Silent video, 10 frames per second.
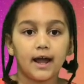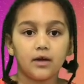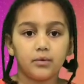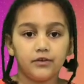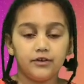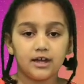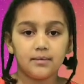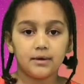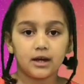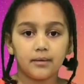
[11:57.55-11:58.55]
had one to
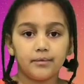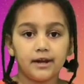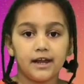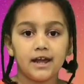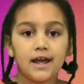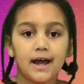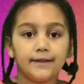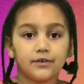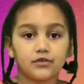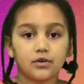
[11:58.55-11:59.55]
keep me company
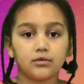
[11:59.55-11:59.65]
and to show